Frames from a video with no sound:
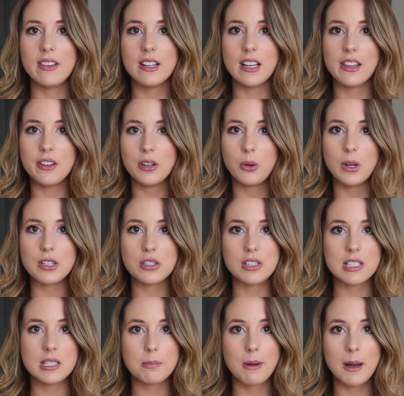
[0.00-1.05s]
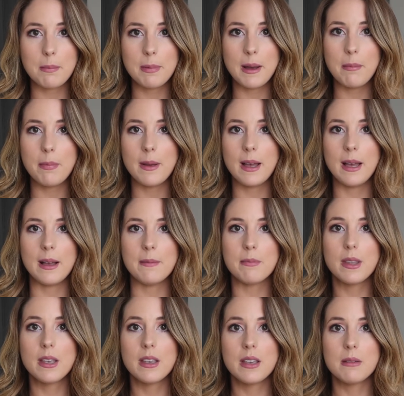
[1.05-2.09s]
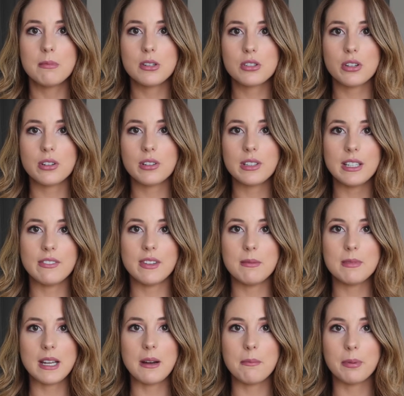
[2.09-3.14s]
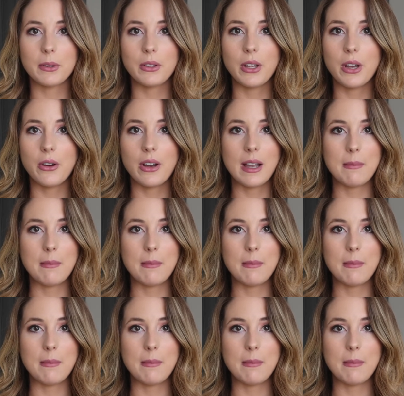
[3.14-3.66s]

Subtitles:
any other questions pop up, be sure to leave them down below.